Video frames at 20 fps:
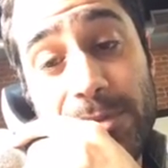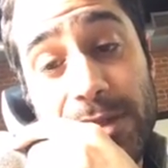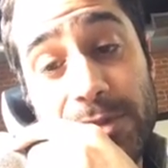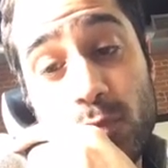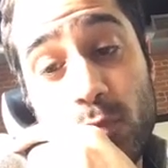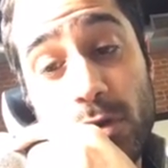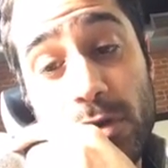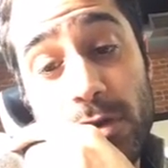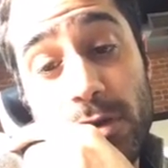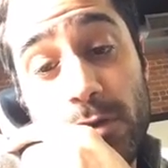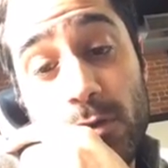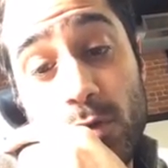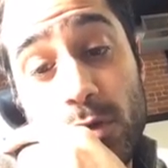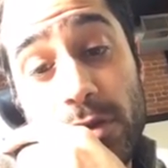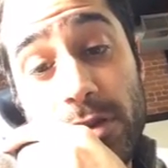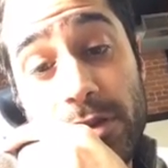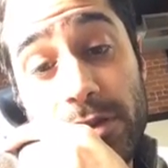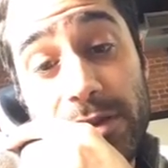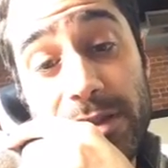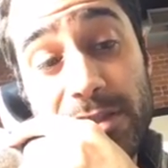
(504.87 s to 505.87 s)
But that's one
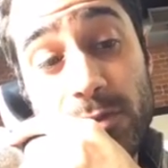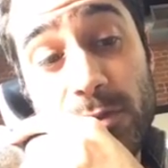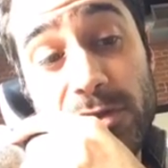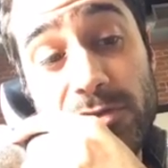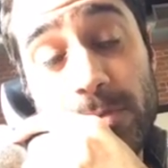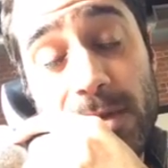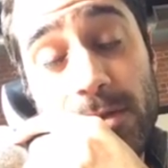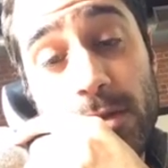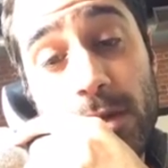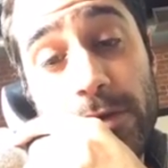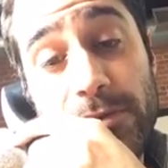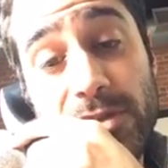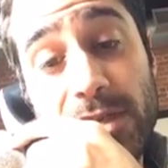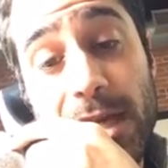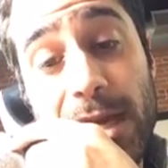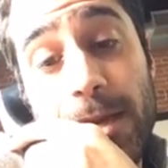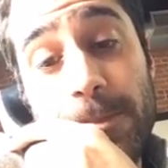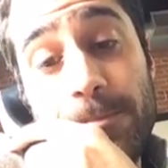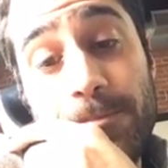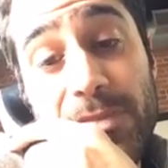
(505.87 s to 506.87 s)
of the things we spend a lot of
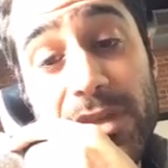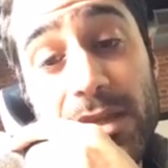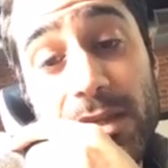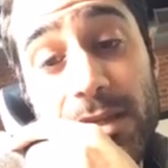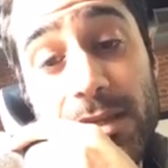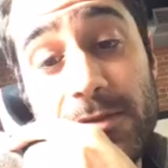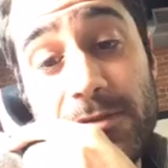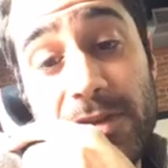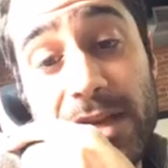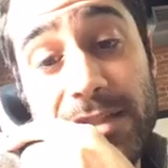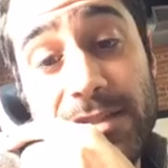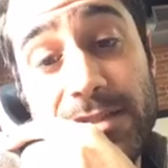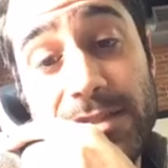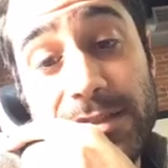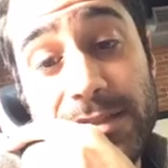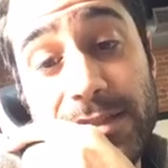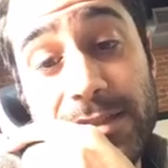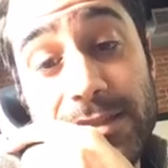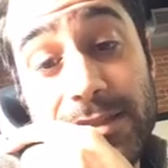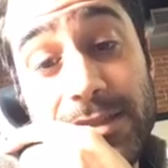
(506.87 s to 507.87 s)
time
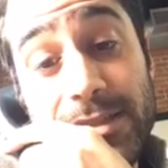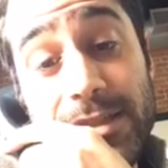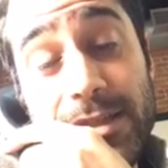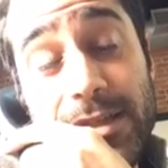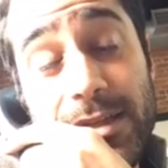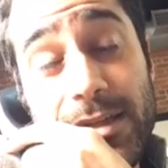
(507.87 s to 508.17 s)
investing in.